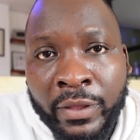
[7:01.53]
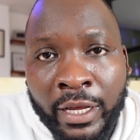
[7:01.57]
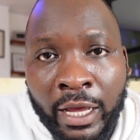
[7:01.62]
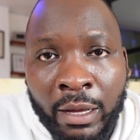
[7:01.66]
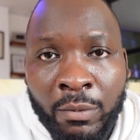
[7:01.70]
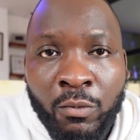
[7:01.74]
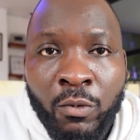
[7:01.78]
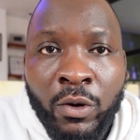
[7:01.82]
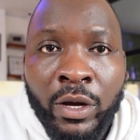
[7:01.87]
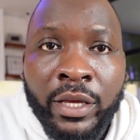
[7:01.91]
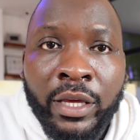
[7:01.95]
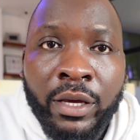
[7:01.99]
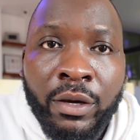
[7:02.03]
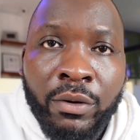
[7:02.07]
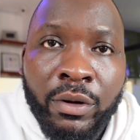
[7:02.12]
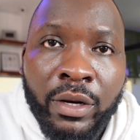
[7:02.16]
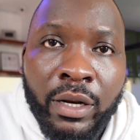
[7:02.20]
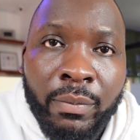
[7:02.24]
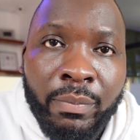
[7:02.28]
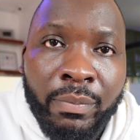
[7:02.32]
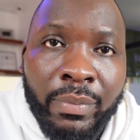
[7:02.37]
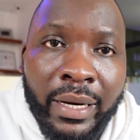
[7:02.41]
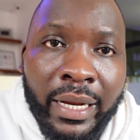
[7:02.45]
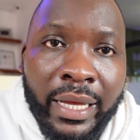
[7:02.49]
I'm working on
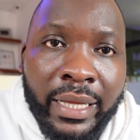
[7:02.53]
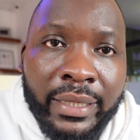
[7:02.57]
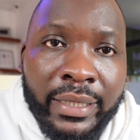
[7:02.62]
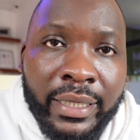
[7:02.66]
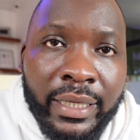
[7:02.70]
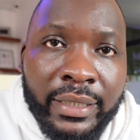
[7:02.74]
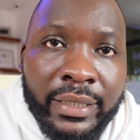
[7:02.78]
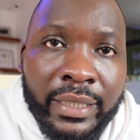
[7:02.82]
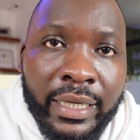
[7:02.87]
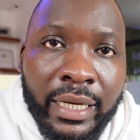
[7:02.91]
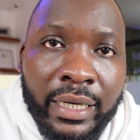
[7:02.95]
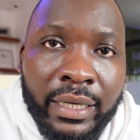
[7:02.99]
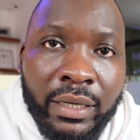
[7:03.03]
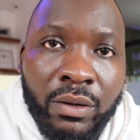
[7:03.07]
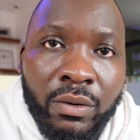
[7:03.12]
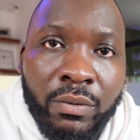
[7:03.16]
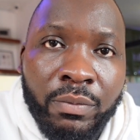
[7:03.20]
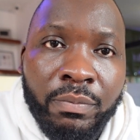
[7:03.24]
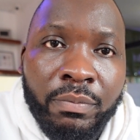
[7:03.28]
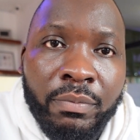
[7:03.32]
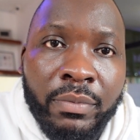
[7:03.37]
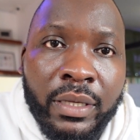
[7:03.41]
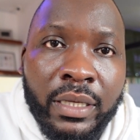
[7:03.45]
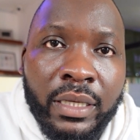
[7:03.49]
a plan that can
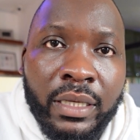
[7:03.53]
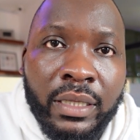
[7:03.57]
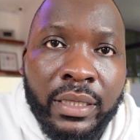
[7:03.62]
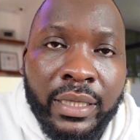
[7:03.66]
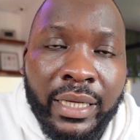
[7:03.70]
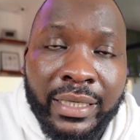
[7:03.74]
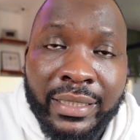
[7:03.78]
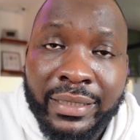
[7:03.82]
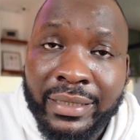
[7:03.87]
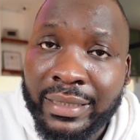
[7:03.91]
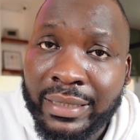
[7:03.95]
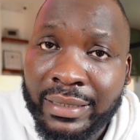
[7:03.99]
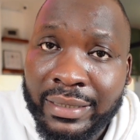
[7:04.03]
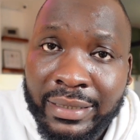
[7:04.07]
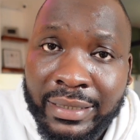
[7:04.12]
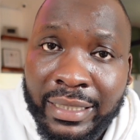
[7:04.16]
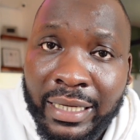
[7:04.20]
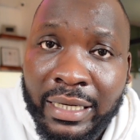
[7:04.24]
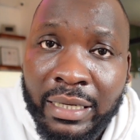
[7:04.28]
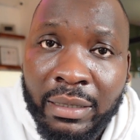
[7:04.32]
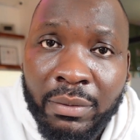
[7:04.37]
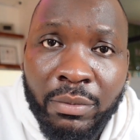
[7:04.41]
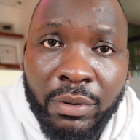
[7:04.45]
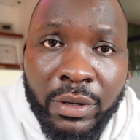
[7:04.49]
help me, that is
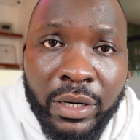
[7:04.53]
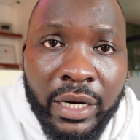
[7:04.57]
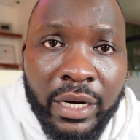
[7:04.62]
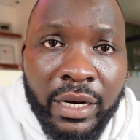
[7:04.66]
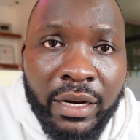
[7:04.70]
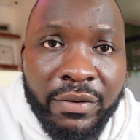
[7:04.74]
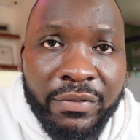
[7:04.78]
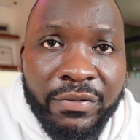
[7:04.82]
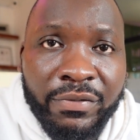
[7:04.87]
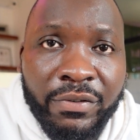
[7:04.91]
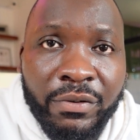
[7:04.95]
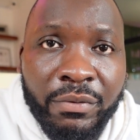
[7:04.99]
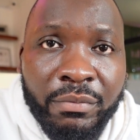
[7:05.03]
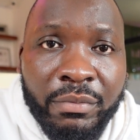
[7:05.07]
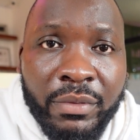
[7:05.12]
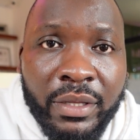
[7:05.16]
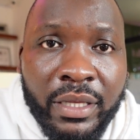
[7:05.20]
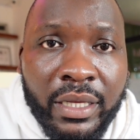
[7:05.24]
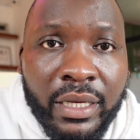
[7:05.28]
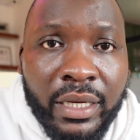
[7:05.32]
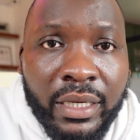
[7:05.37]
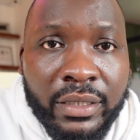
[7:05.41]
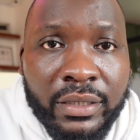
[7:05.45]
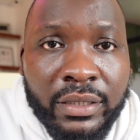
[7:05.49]
sustainable enough for
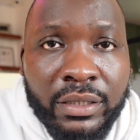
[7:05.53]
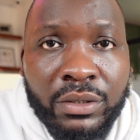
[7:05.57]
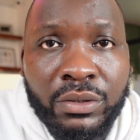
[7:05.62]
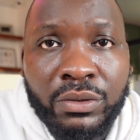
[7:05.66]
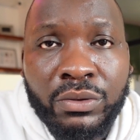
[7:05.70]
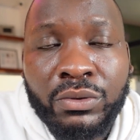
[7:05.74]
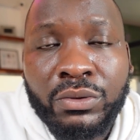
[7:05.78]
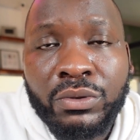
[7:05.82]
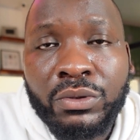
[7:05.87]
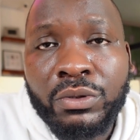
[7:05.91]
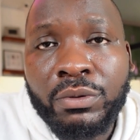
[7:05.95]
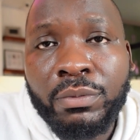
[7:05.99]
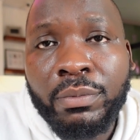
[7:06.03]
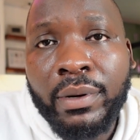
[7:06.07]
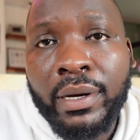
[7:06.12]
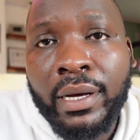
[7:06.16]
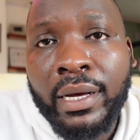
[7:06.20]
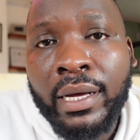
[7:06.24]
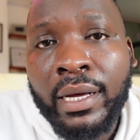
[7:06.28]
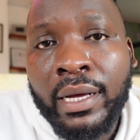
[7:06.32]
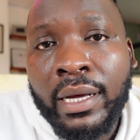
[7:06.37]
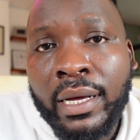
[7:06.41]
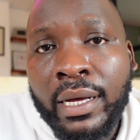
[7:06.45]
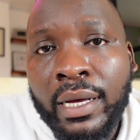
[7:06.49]
me as a YouTuber,
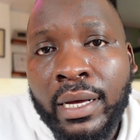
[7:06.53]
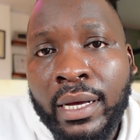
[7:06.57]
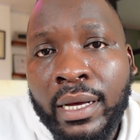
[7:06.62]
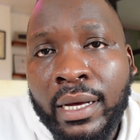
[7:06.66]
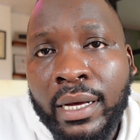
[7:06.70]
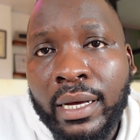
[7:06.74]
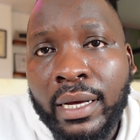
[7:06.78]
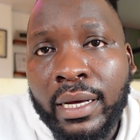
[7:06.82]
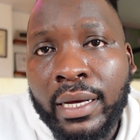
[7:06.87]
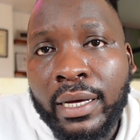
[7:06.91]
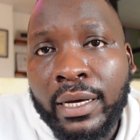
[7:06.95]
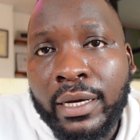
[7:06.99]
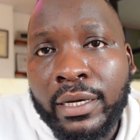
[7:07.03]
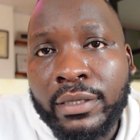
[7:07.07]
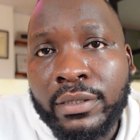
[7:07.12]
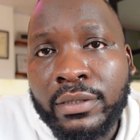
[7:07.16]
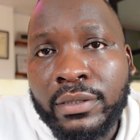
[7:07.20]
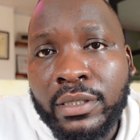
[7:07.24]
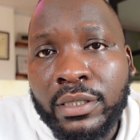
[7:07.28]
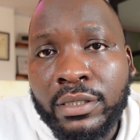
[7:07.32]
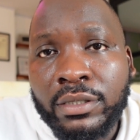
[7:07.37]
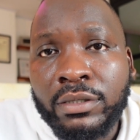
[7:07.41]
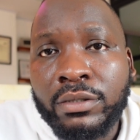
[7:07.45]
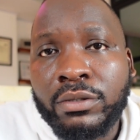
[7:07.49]

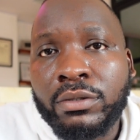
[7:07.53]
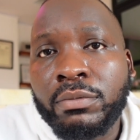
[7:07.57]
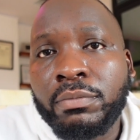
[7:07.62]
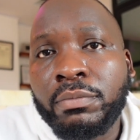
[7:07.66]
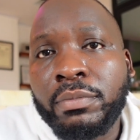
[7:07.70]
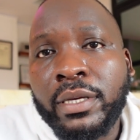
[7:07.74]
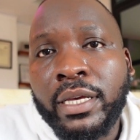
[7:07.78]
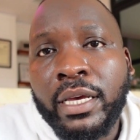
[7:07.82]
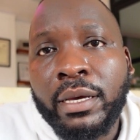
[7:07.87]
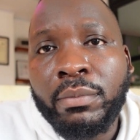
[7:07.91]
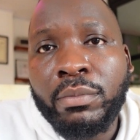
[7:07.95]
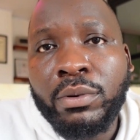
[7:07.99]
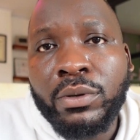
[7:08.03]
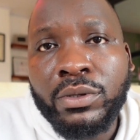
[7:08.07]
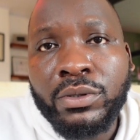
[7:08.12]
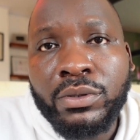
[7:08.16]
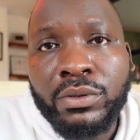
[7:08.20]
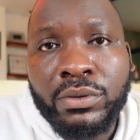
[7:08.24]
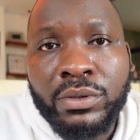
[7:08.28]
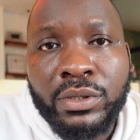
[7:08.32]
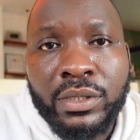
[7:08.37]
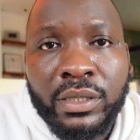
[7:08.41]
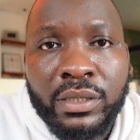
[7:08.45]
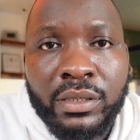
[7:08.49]
just to be able
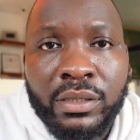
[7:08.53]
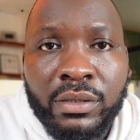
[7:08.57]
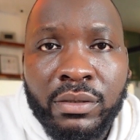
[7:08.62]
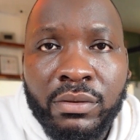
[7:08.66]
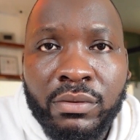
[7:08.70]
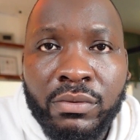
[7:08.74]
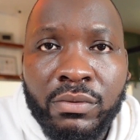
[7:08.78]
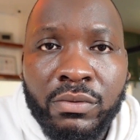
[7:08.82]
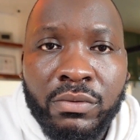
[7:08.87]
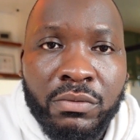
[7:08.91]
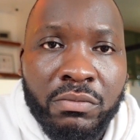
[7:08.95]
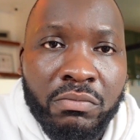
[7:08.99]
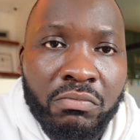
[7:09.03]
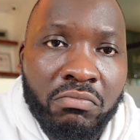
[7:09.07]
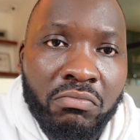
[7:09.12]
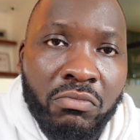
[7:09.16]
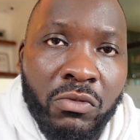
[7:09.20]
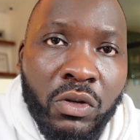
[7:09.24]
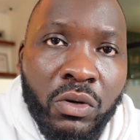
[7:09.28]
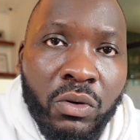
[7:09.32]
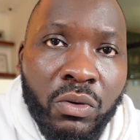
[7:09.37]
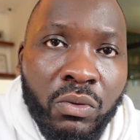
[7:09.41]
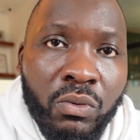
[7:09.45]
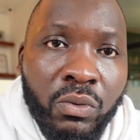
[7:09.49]
to just,
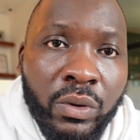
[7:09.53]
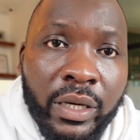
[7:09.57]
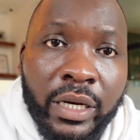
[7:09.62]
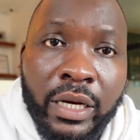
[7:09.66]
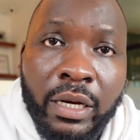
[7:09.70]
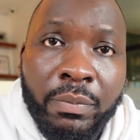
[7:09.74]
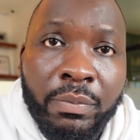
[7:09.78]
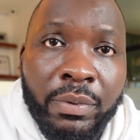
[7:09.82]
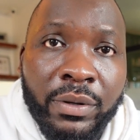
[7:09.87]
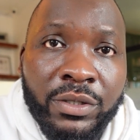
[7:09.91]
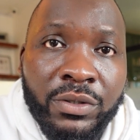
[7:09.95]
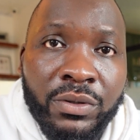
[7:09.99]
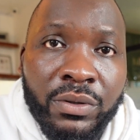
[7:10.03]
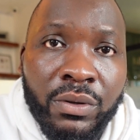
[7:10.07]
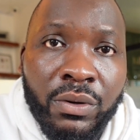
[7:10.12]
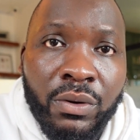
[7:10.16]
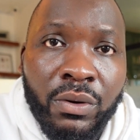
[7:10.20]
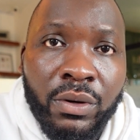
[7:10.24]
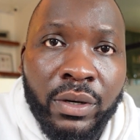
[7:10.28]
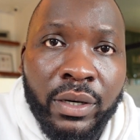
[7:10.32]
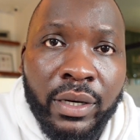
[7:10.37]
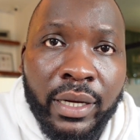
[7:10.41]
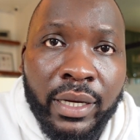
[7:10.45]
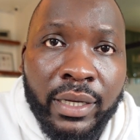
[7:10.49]
quickly press
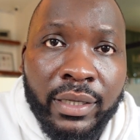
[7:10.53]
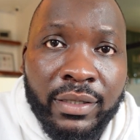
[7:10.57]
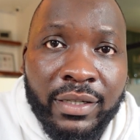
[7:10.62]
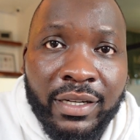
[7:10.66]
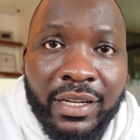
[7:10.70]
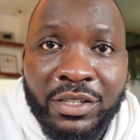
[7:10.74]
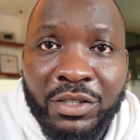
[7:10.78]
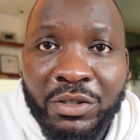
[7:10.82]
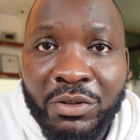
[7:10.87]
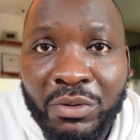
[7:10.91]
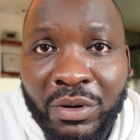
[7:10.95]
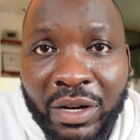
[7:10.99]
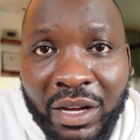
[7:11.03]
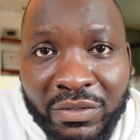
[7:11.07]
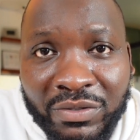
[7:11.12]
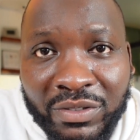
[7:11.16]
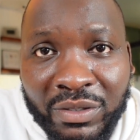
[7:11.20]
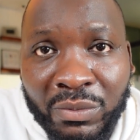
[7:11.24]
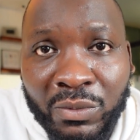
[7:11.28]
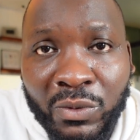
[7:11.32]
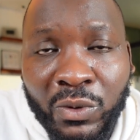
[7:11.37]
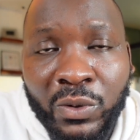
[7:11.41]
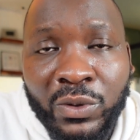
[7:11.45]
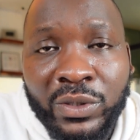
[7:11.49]
record and have
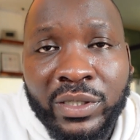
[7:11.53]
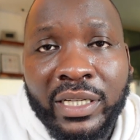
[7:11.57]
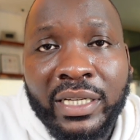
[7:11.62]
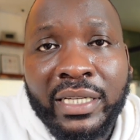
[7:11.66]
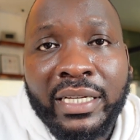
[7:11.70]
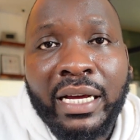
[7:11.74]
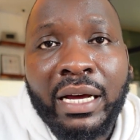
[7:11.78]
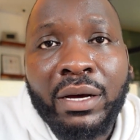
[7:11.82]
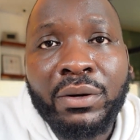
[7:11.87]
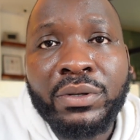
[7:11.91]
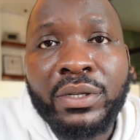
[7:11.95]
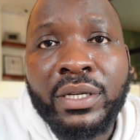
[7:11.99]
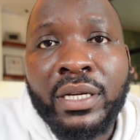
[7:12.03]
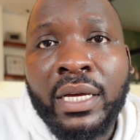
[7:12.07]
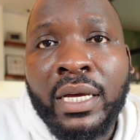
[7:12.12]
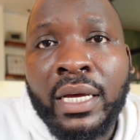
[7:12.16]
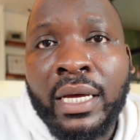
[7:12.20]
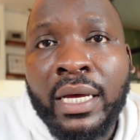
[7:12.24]
some content out.